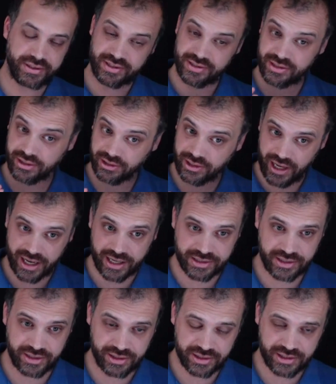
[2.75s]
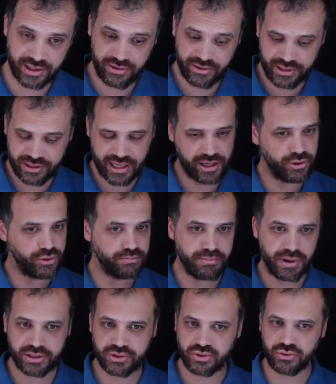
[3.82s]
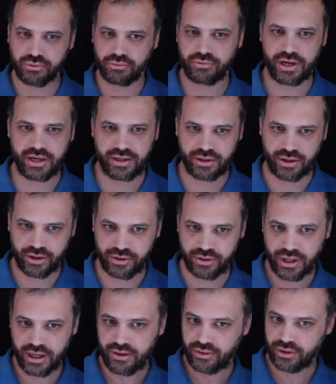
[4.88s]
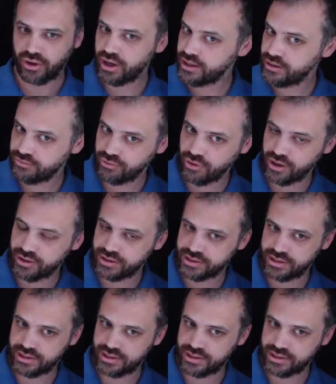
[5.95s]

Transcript: This is the last in the series, and you must already know that I didn't write this